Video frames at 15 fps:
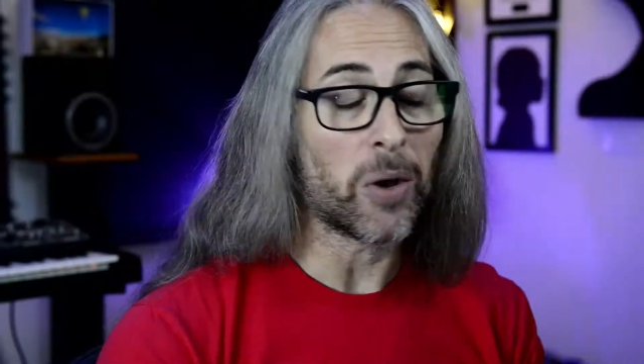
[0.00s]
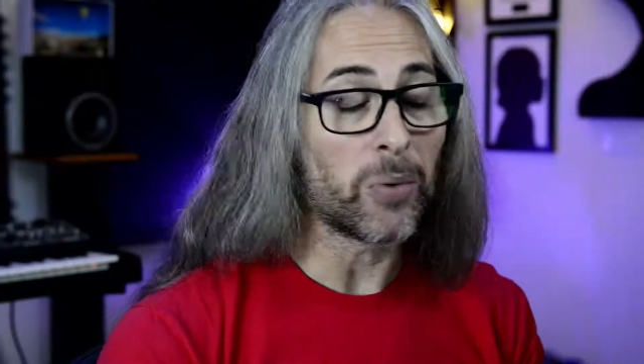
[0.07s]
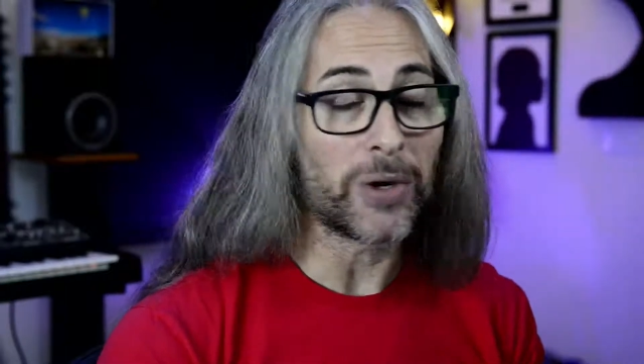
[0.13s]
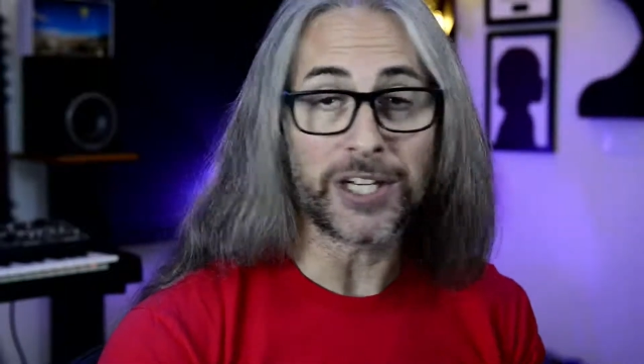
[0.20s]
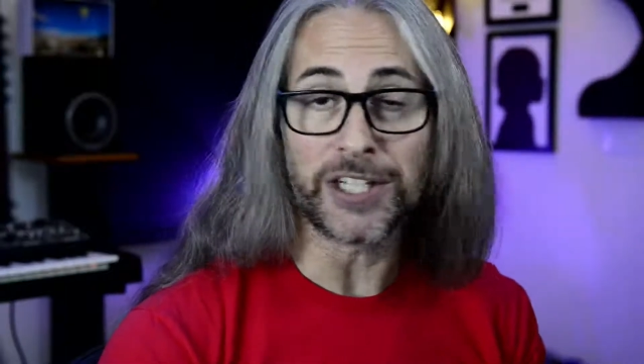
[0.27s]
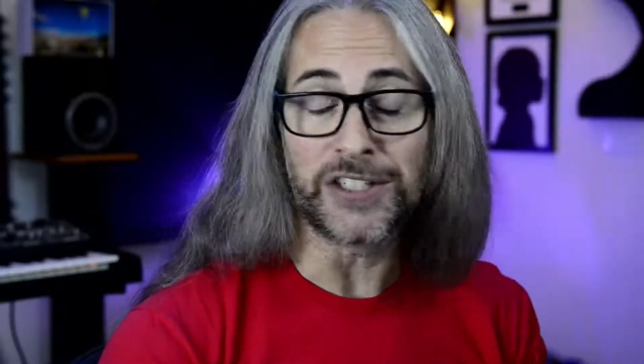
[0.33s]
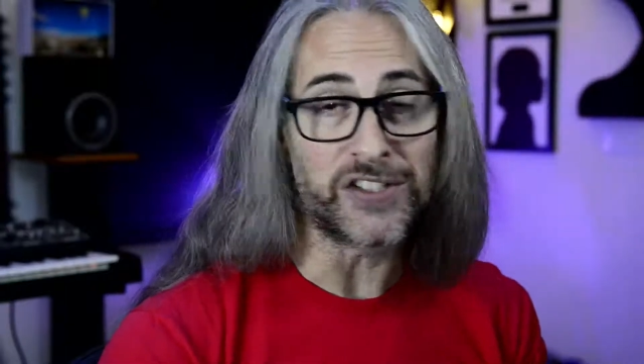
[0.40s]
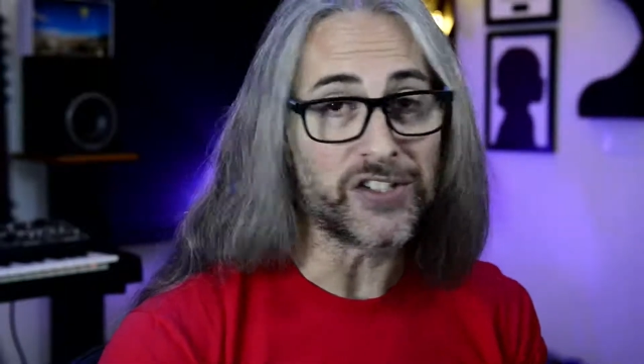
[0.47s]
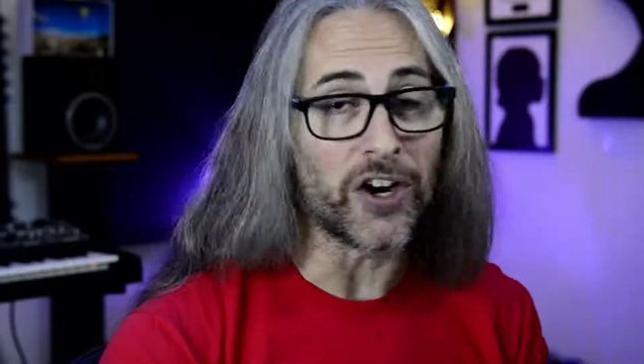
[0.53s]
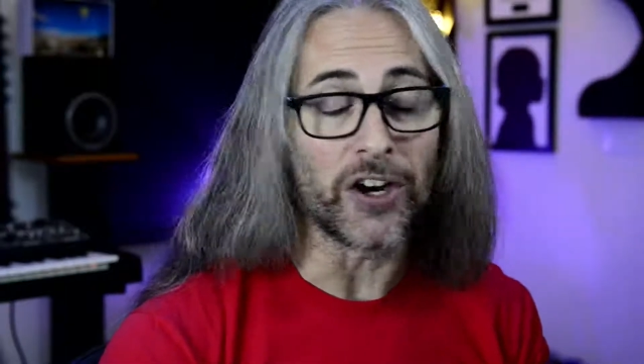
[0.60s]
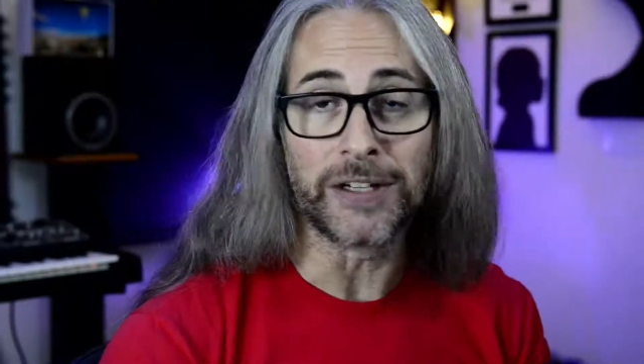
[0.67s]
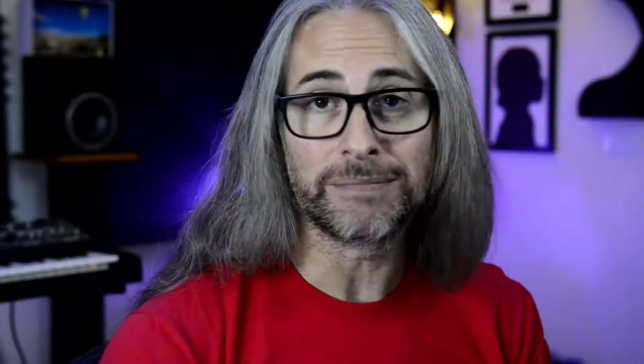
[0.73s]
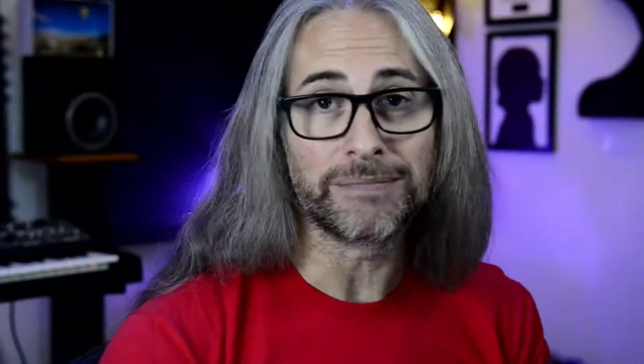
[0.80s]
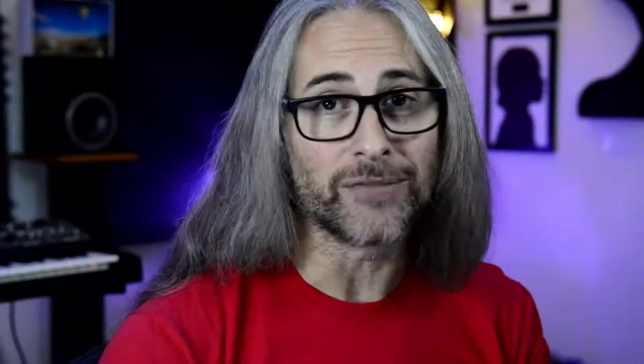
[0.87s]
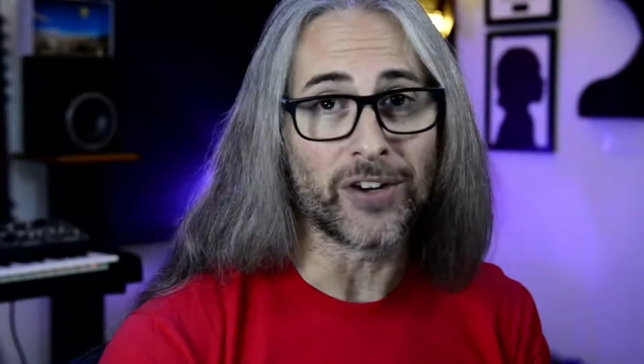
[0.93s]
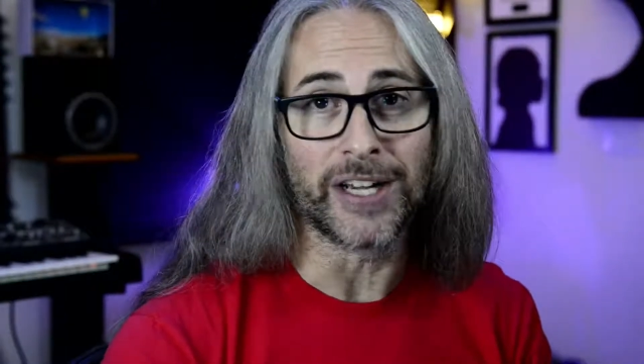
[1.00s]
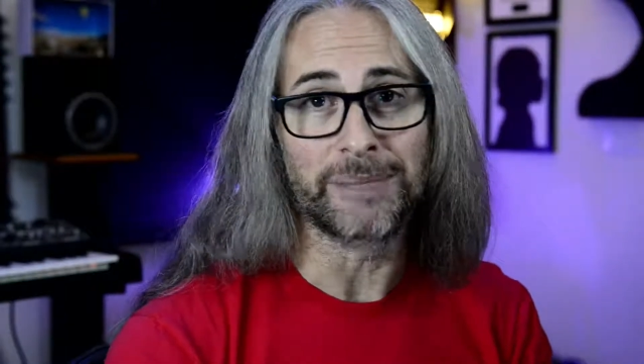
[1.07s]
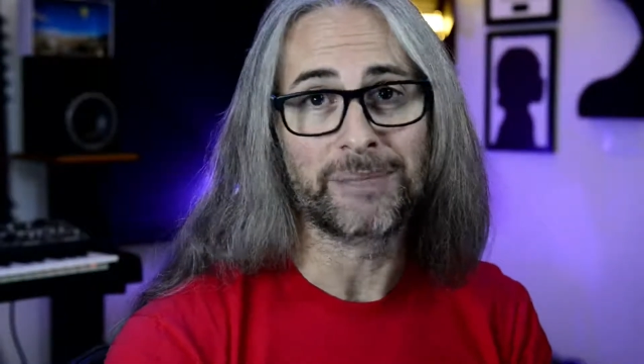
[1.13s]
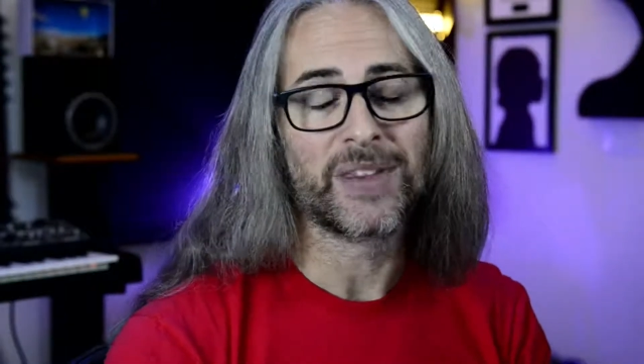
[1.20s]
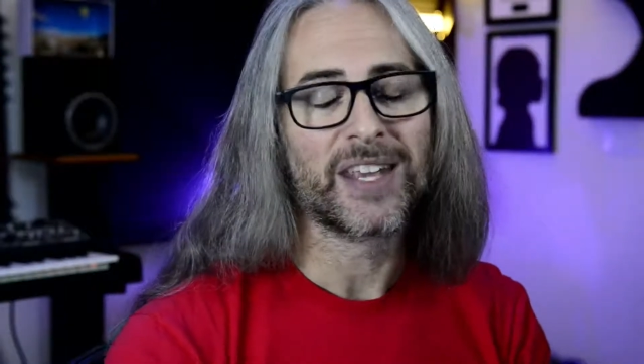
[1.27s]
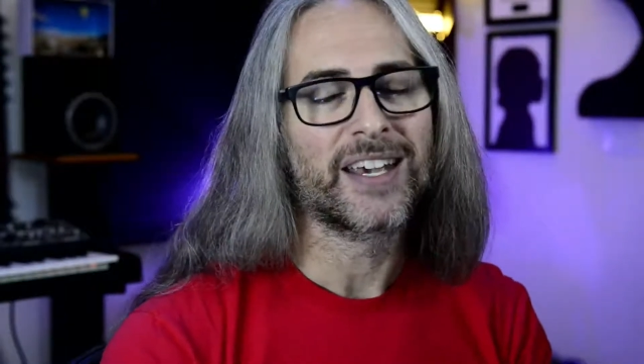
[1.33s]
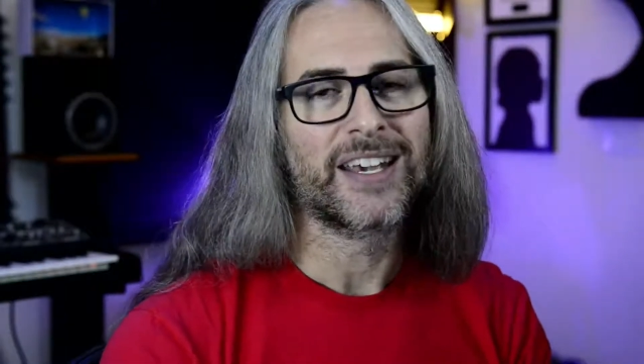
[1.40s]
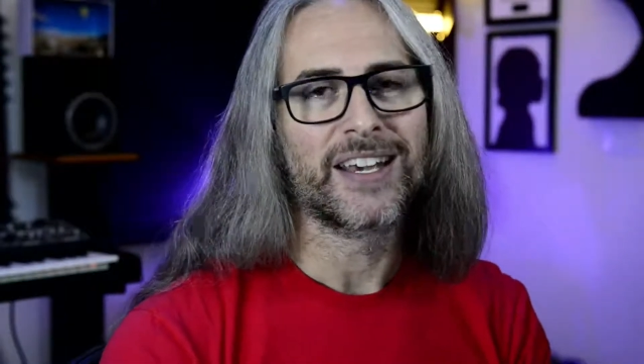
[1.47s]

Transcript: where do you start right